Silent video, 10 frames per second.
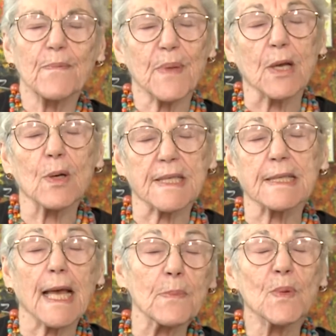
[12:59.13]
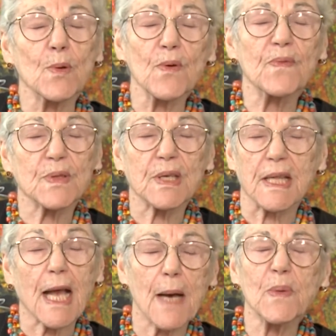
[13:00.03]
because they move to the
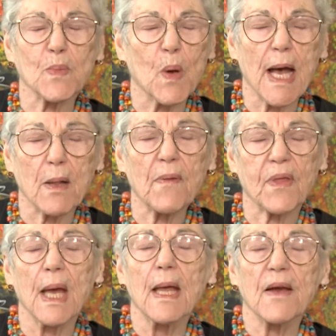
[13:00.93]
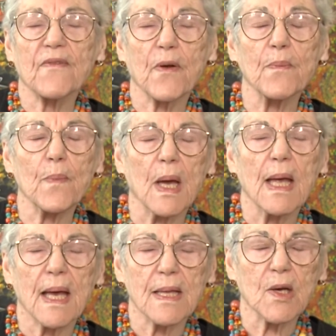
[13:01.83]
Commonwealth from
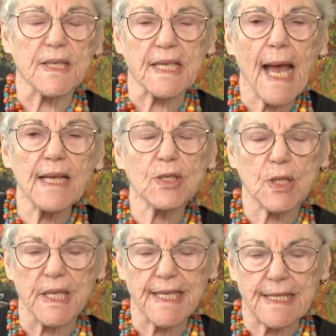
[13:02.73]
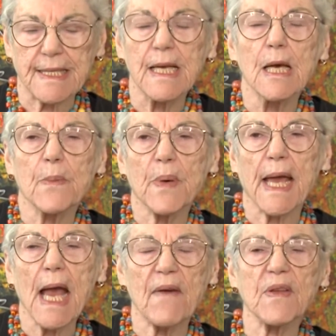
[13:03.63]
Los Angeles by
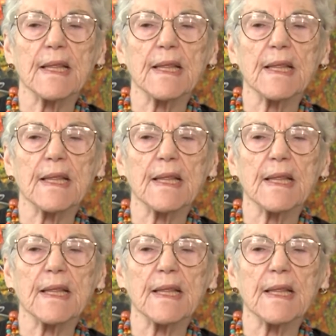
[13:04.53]
having